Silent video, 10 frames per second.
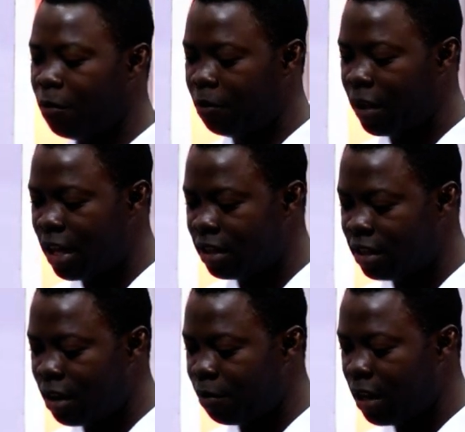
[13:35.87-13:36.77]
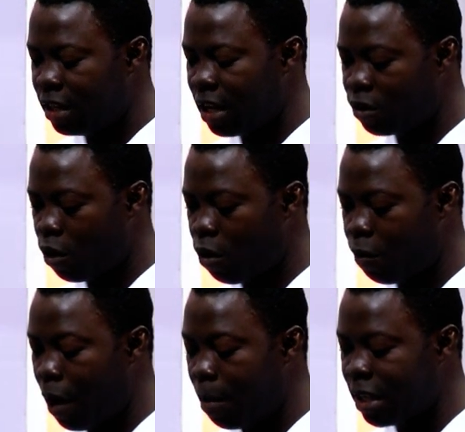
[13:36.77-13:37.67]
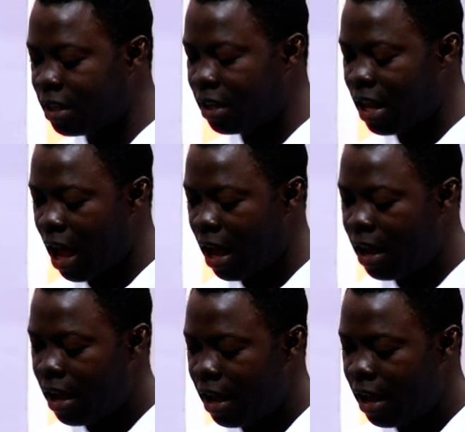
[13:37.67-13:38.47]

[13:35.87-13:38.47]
villagers or farmers in their